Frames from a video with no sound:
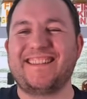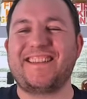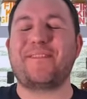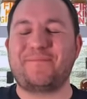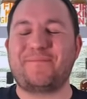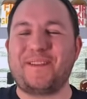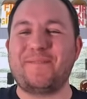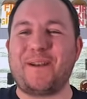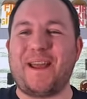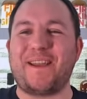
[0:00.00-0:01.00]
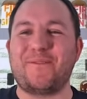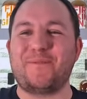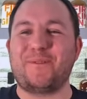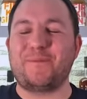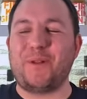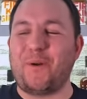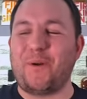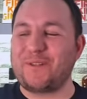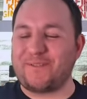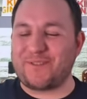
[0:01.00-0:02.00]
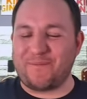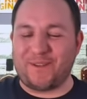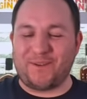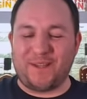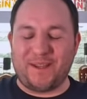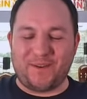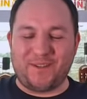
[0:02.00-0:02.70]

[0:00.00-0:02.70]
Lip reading: Yeah, keep an eye out. We'll always have something on the